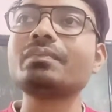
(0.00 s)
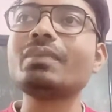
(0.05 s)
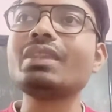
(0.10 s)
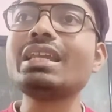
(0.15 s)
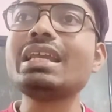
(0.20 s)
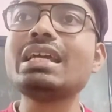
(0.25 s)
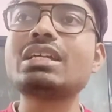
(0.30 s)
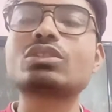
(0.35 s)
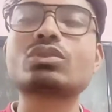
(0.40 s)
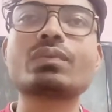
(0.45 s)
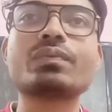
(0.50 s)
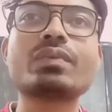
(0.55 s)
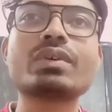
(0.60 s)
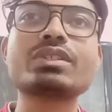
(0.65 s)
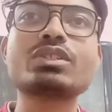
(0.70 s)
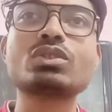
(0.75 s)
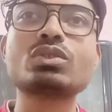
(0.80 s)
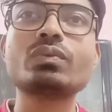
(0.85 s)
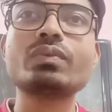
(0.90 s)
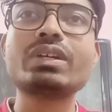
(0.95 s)
so
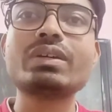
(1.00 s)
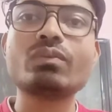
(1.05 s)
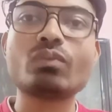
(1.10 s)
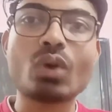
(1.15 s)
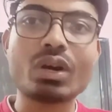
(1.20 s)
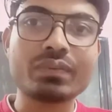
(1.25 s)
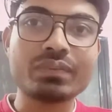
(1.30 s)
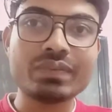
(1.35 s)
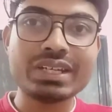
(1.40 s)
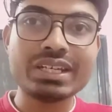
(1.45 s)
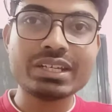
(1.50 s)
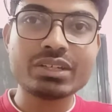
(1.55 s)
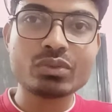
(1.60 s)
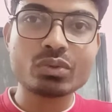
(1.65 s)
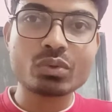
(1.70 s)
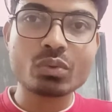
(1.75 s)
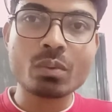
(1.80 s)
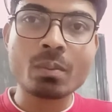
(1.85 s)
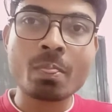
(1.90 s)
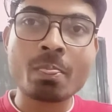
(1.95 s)
first we what we need to
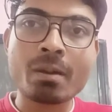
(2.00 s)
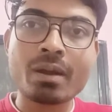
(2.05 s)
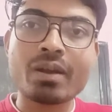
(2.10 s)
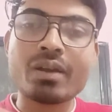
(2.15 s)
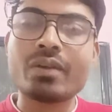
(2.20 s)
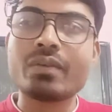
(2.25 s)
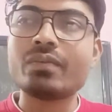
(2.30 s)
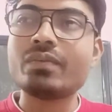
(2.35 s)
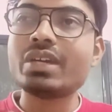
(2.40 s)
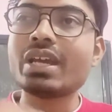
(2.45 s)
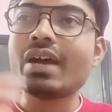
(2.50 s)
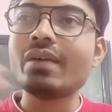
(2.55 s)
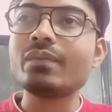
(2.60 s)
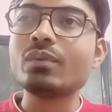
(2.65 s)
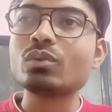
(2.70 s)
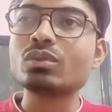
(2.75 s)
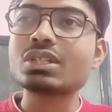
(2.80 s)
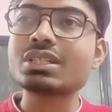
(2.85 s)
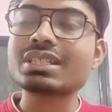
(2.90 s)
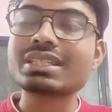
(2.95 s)
do, we have
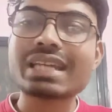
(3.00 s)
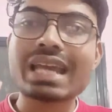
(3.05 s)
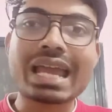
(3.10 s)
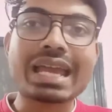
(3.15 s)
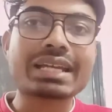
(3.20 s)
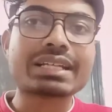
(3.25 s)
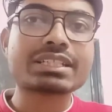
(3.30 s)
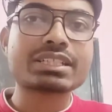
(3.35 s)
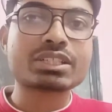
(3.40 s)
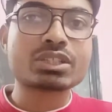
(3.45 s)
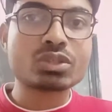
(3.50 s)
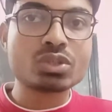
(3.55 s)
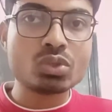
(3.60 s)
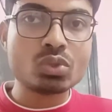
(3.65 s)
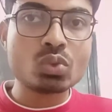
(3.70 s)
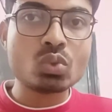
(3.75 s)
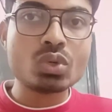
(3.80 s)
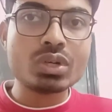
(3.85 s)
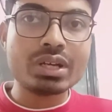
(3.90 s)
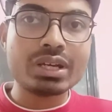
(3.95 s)
to just
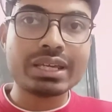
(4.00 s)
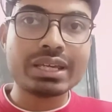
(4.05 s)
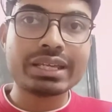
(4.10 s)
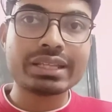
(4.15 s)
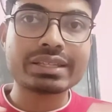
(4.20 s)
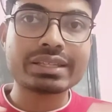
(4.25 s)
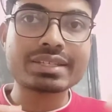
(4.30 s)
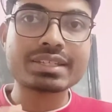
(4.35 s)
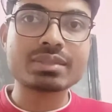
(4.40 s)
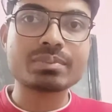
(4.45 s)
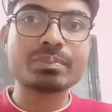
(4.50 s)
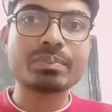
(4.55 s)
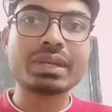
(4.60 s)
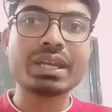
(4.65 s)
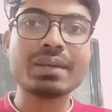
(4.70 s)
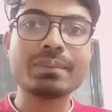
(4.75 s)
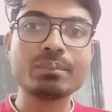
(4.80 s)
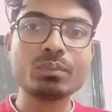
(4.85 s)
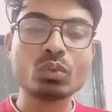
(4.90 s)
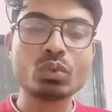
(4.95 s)
exclude the
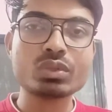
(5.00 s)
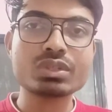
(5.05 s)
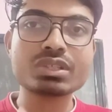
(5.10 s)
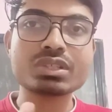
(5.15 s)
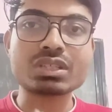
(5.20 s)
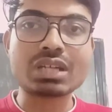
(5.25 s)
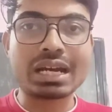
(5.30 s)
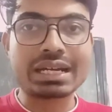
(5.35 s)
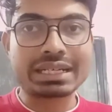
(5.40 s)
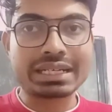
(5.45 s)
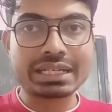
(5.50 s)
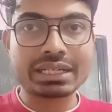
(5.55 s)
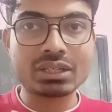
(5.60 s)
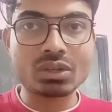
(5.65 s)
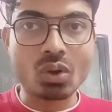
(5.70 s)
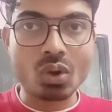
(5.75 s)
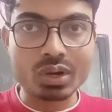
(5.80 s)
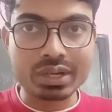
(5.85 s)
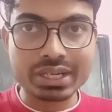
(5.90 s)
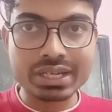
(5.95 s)
Spring Boot starter
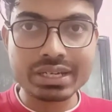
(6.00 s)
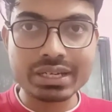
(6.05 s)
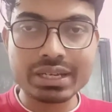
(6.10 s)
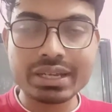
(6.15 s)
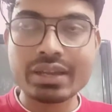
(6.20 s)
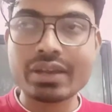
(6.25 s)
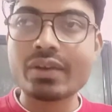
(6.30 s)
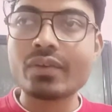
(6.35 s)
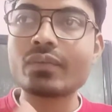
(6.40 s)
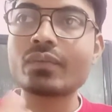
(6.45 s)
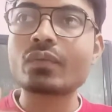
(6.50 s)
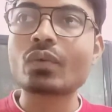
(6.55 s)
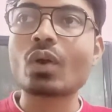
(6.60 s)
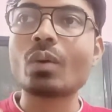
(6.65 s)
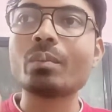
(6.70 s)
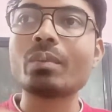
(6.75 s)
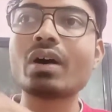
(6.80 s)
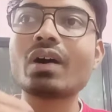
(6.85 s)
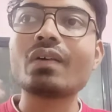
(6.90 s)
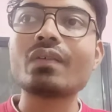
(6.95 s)
logging
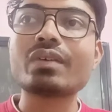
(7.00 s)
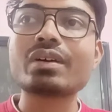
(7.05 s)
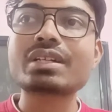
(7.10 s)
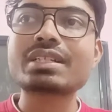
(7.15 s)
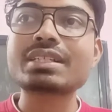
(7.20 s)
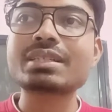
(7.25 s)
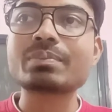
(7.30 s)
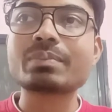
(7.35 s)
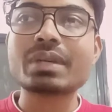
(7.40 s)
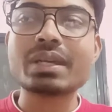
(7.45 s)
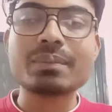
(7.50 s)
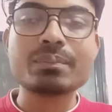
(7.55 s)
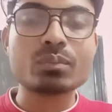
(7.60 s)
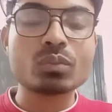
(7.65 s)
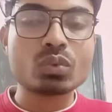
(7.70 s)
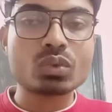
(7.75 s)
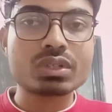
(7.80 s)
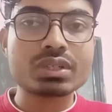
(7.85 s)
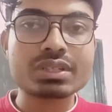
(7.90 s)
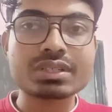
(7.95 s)
from our Spring
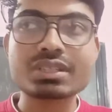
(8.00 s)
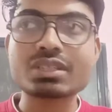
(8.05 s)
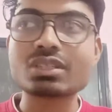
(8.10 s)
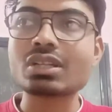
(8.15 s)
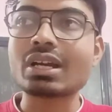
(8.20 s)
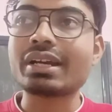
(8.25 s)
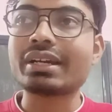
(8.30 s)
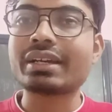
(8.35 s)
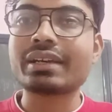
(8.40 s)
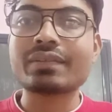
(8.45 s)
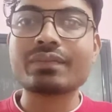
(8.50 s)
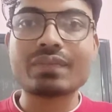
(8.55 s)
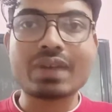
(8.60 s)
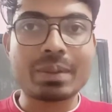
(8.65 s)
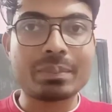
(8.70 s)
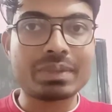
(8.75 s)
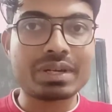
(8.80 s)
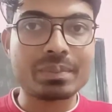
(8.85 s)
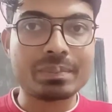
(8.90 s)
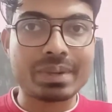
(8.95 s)
Boot starter
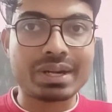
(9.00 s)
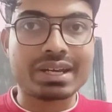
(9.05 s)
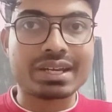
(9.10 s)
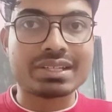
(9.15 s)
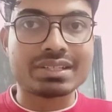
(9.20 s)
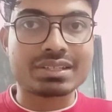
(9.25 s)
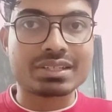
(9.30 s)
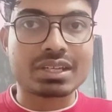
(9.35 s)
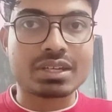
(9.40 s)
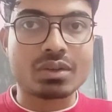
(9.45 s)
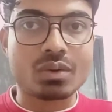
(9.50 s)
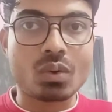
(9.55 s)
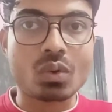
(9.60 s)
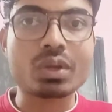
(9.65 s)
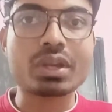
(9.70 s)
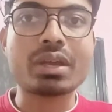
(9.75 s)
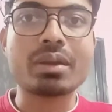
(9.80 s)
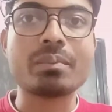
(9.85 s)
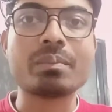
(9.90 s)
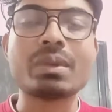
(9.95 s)
web dependency.
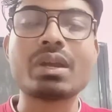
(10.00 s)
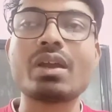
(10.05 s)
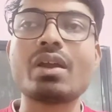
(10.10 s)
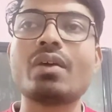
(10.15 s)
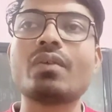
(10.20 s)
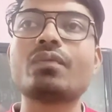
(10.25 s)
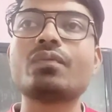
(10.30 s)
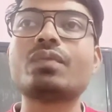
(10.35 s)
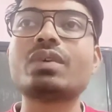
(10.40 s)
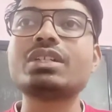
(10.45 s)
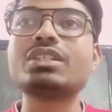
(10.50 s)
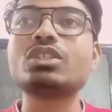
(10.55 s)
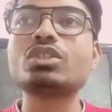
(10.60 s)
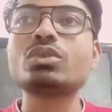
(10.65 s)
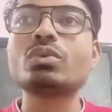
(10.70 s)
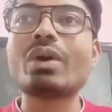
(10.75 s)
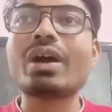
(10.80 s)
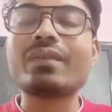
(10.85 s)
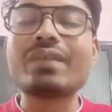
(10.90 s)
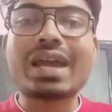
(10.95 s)
Okay, once you
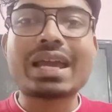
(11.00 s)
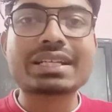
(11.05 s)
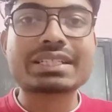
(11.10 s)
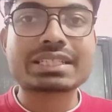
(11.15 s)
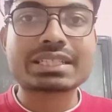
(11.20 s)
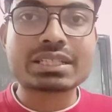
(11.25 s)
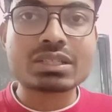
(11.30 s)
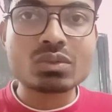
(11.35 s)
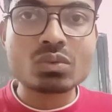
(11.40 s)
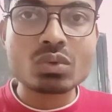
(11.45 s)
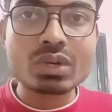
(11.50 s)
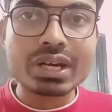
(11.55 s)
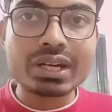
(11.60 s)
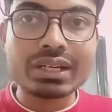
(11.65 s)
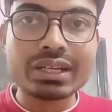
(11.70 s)
have excluded,